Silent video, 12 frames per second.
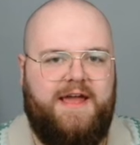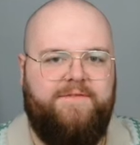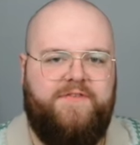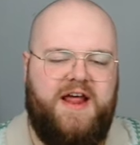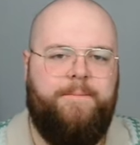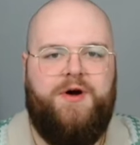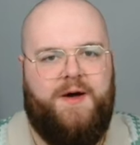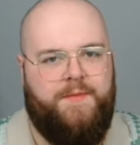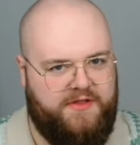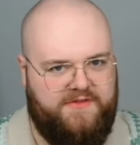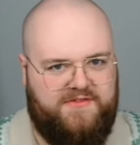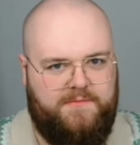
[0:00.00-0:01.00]
Infinite
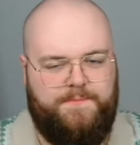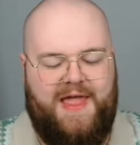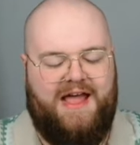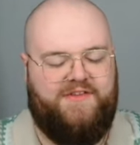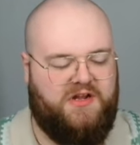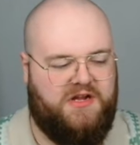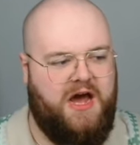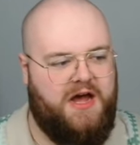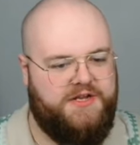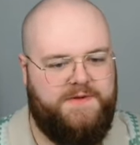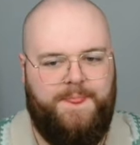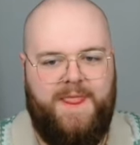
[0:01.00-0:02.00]
Impermanence as a
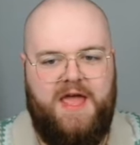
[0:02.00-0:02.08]
card.